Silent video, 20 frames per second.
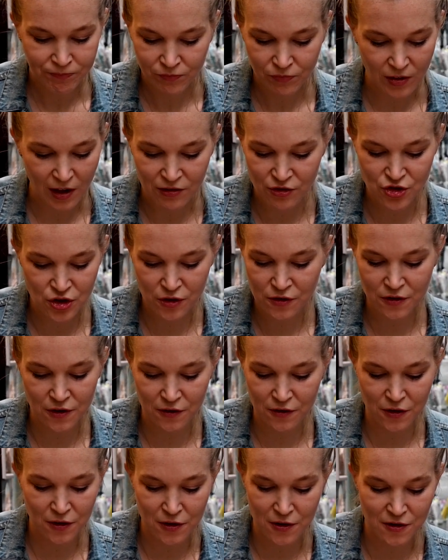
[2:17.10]
That's just as
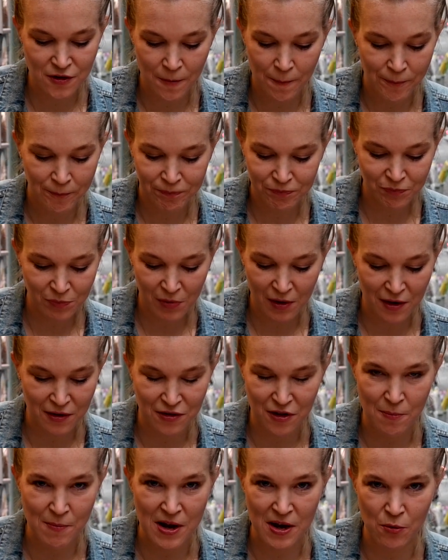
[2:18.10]
good as
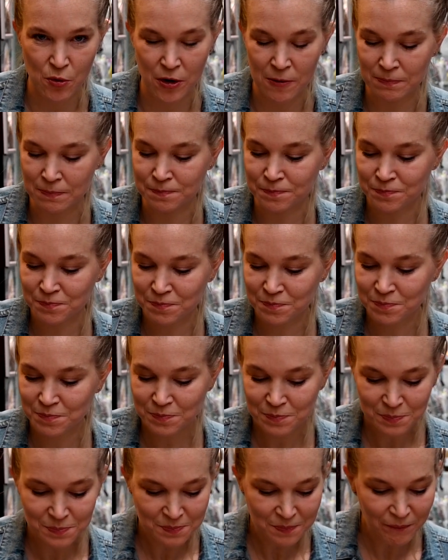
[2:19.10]
the meat one.
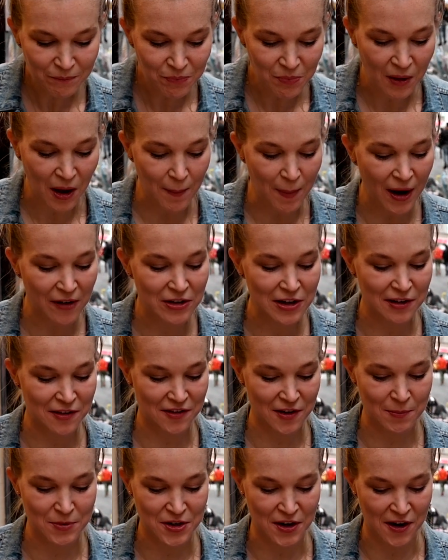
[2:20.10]
Apparently
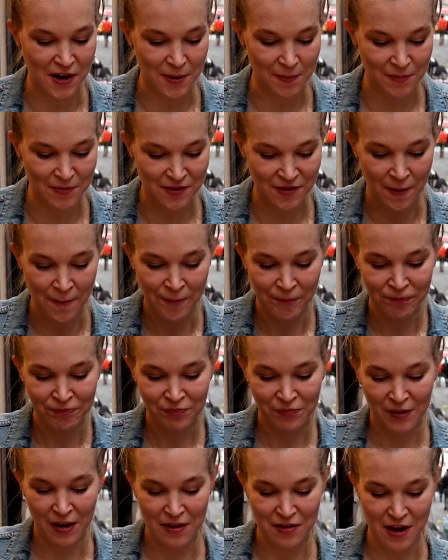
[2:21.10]
sometimes
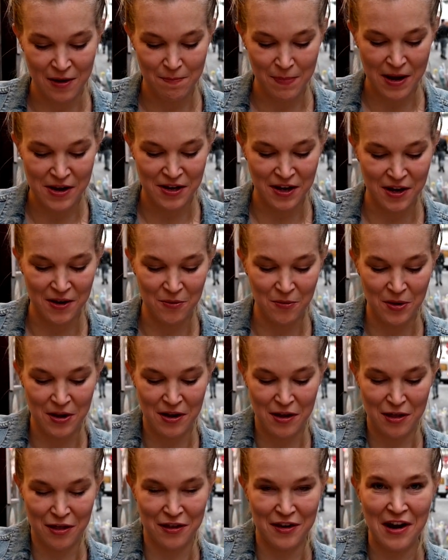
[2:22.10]
they bake it
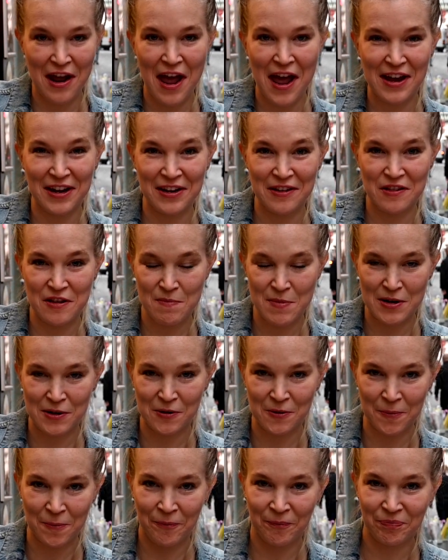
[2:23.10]
with an egg in the
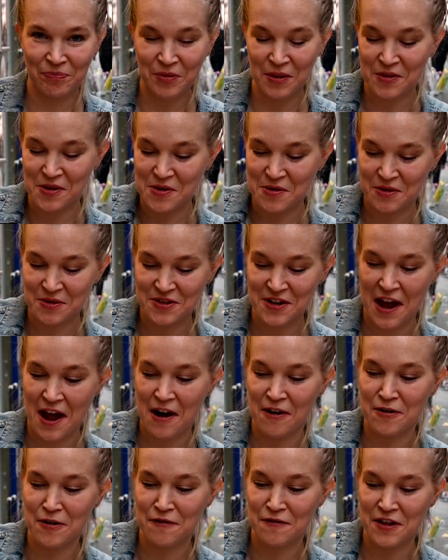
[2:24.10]
middle, so you can
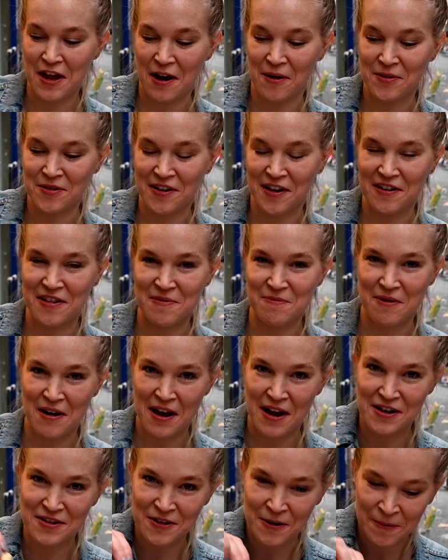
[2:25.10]
tear off the outside of the
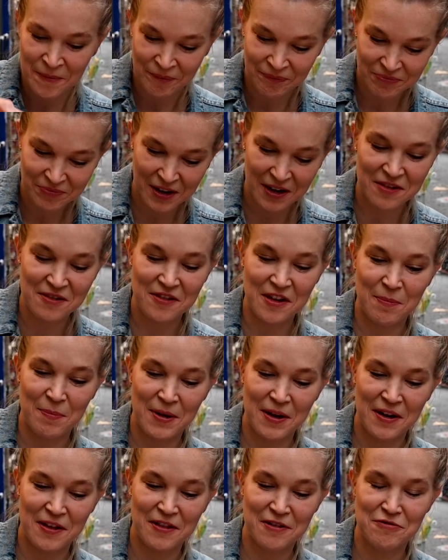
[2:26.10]
bread and dip
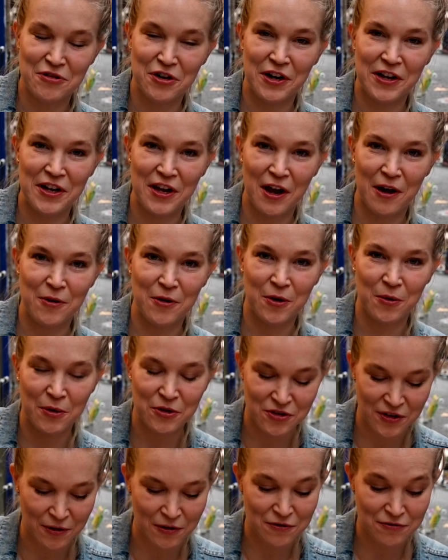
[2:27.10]
it in the runny yolk, which
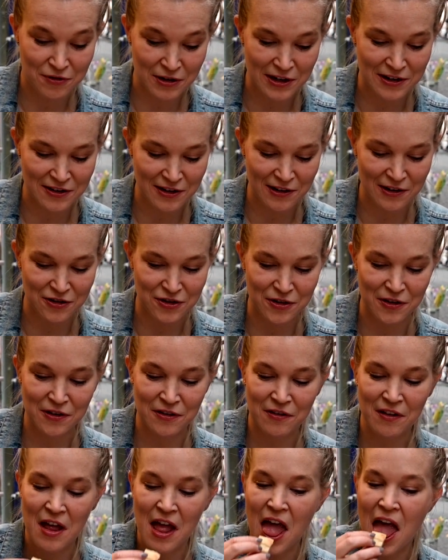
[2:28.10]
sounds really delicious.